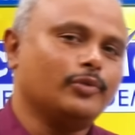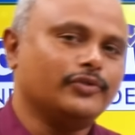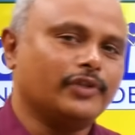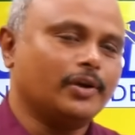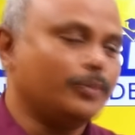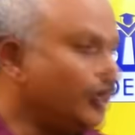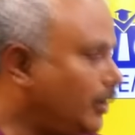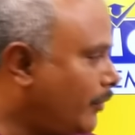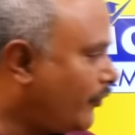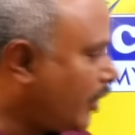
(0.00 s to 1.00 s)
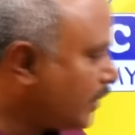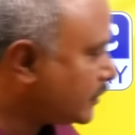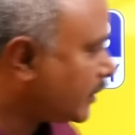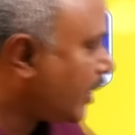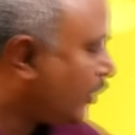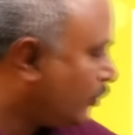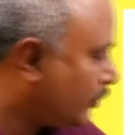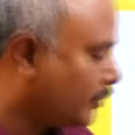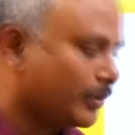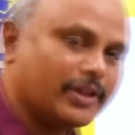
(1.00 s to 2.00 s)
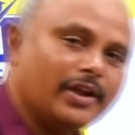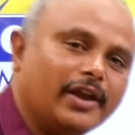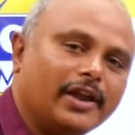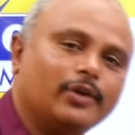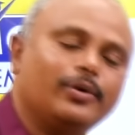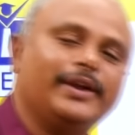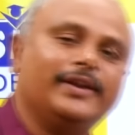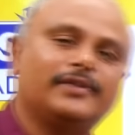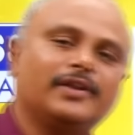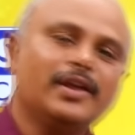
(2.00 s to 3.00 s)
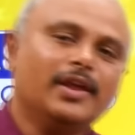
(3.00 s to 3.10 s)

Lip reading: We will talk about fast track course inquiries.